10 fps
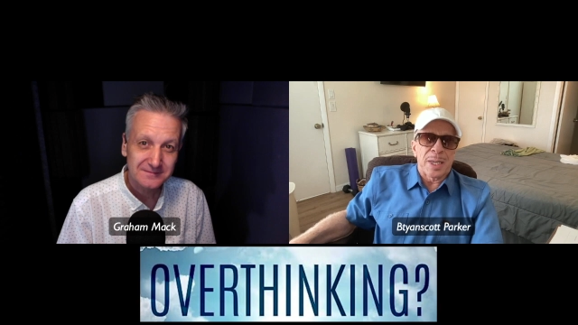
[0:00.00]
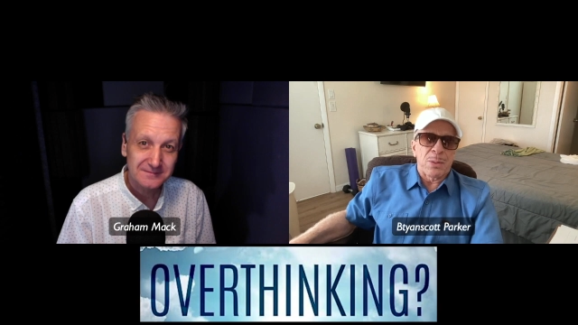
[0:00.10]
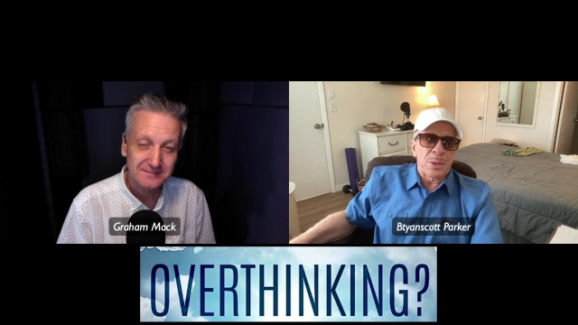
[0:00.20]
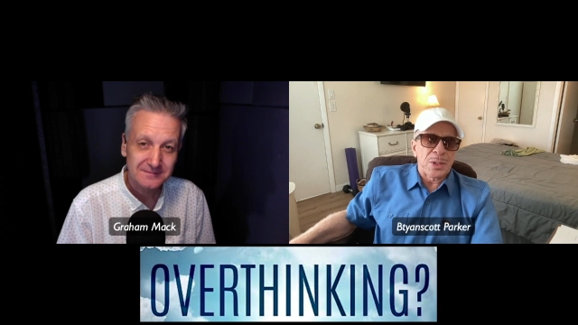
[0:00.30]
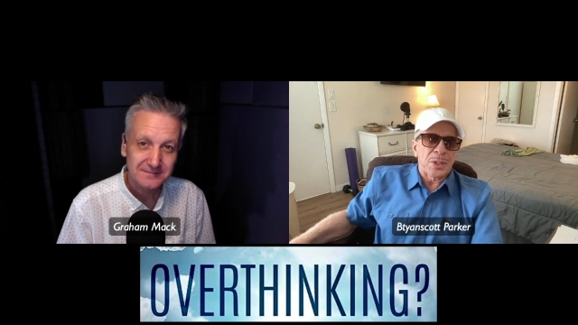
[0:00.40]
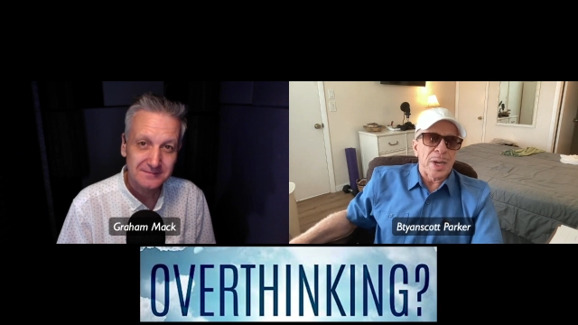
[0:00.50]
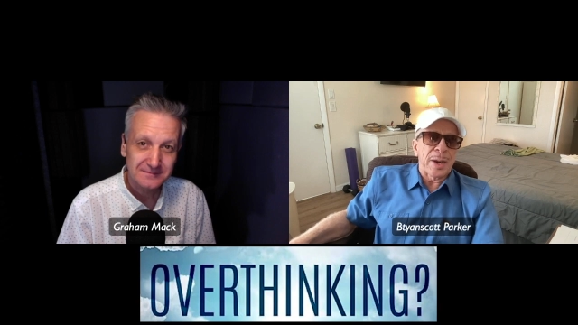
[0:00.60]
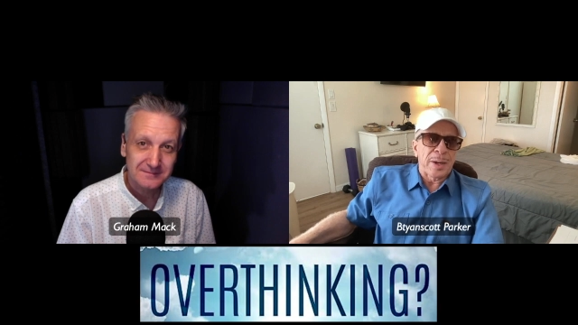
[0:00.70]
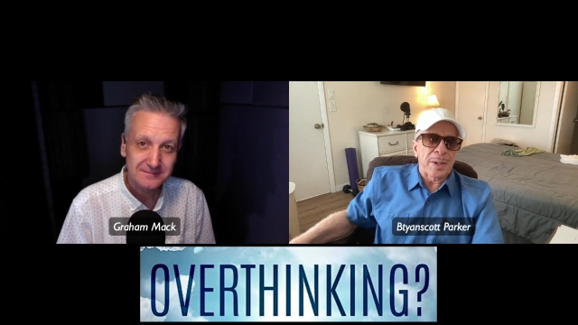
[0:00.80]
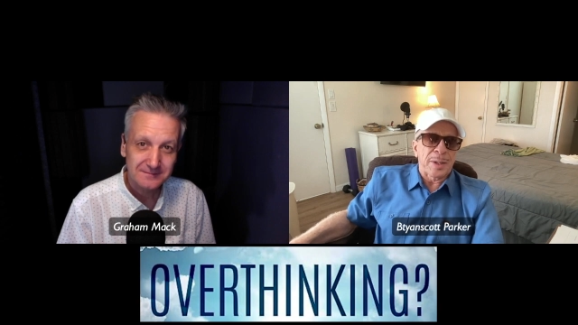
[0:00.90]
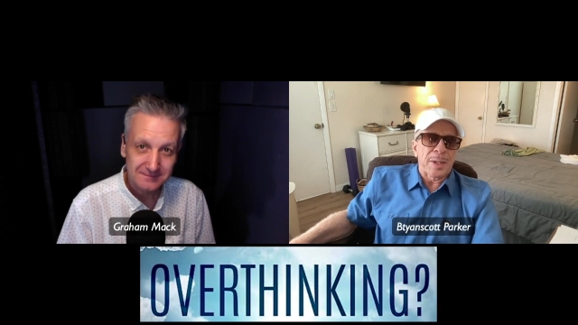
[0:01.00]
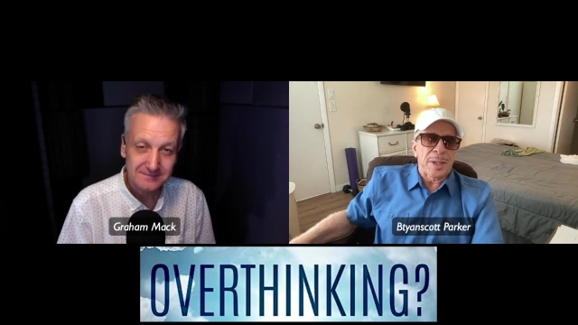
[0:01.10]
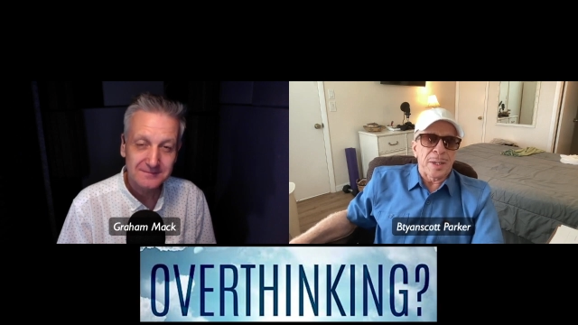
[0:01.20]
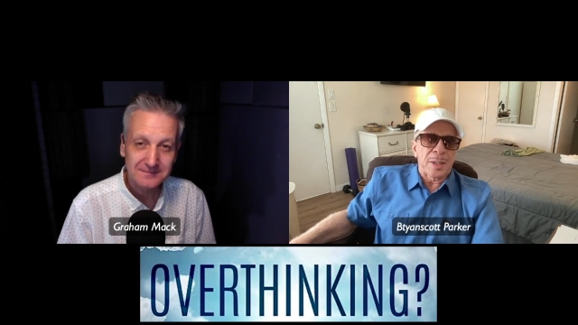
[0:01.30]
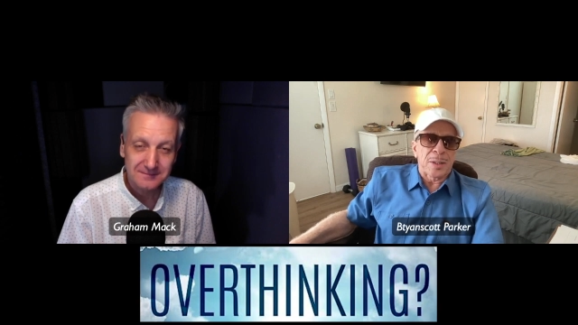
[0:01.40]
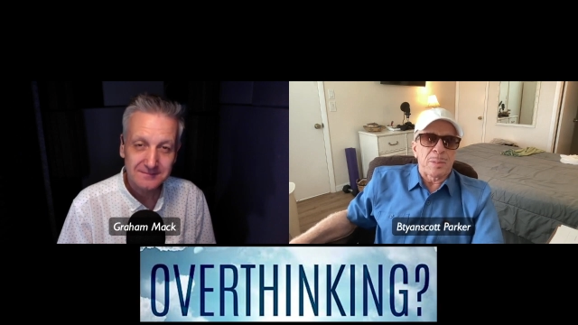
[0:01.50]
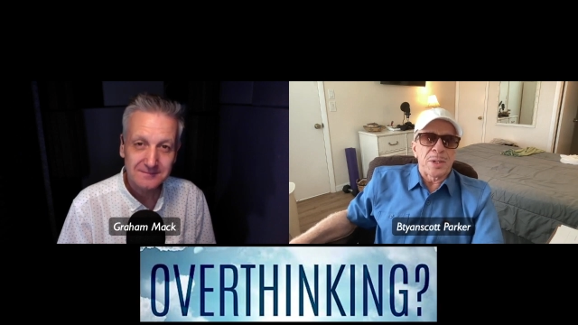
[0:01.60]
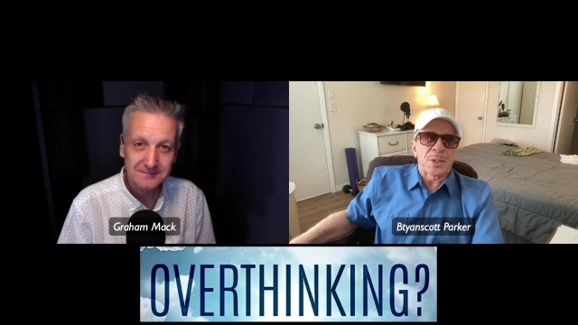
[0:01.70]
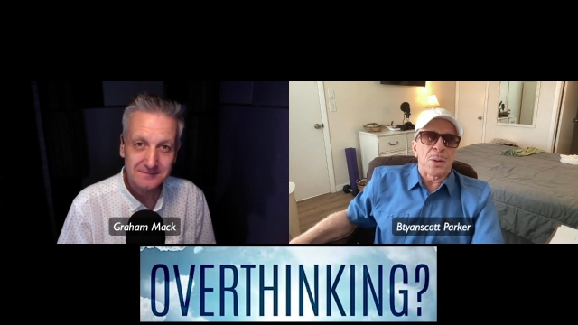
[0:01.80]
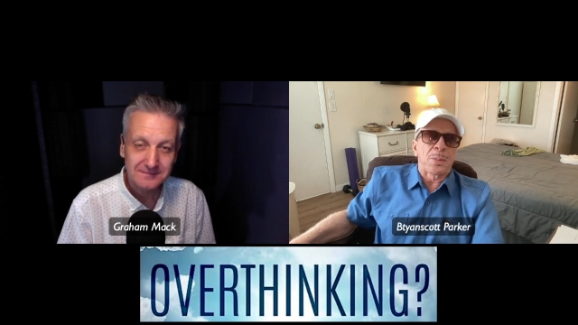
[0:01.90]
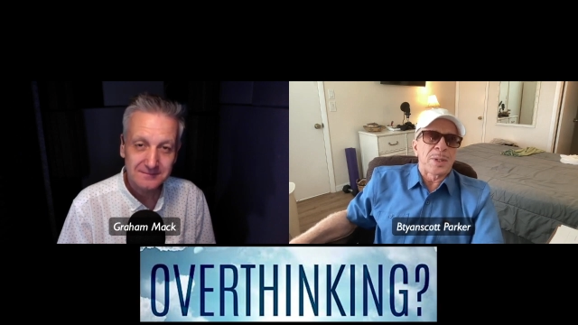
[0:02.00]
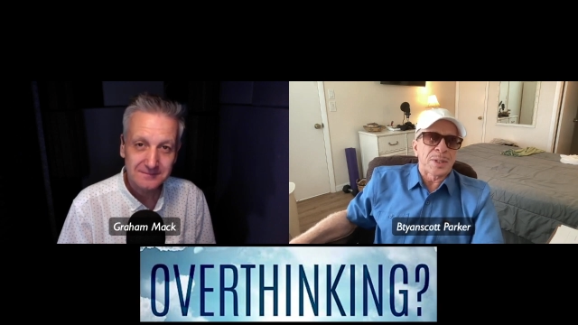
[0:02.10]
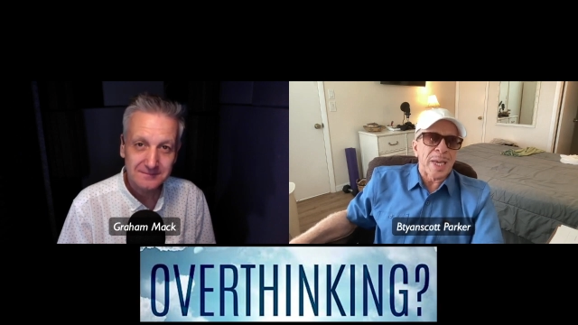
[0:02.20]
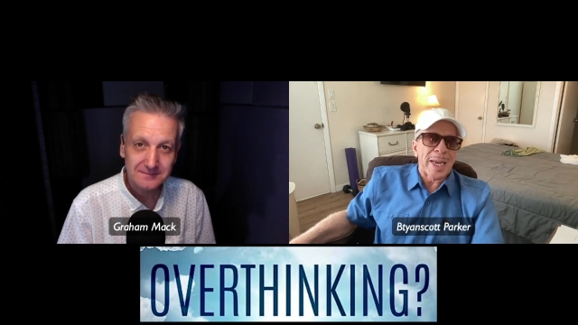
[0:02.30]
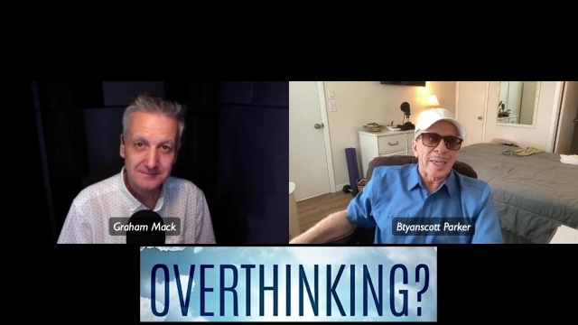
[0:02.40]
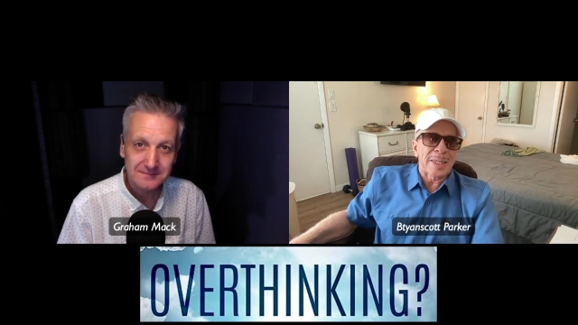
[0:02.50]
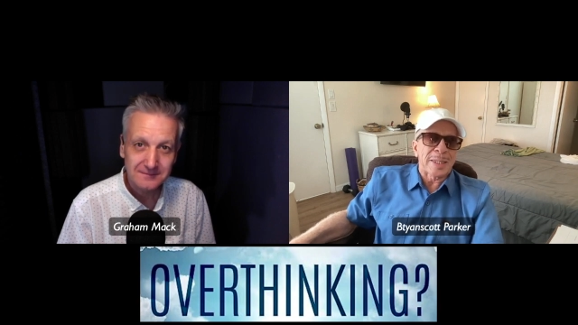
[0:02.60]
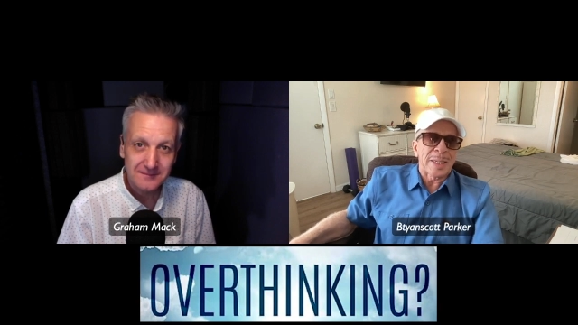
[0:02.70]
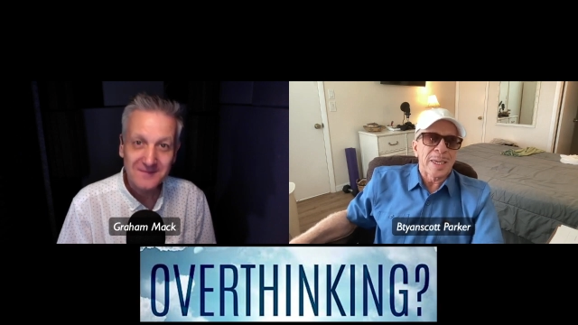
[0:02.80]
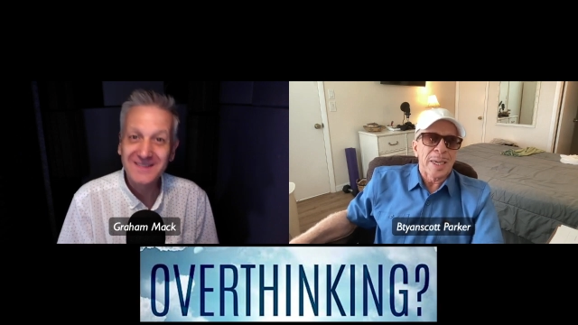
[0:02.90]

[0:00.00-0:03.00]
Speaker 1: that we shared, to be so precise